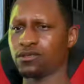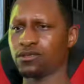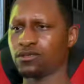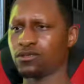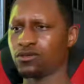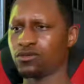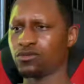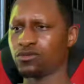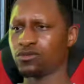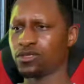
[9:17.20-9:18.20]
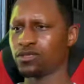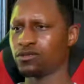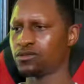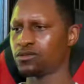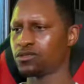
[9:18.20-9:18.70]
So
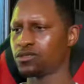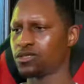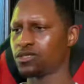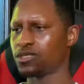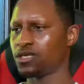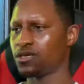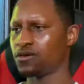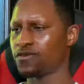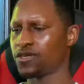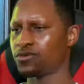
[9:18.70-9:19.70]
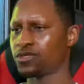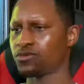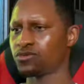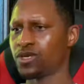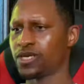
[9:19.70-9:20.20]
let's see if I was
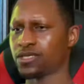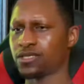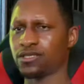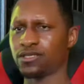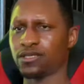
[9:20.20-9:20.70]
correct.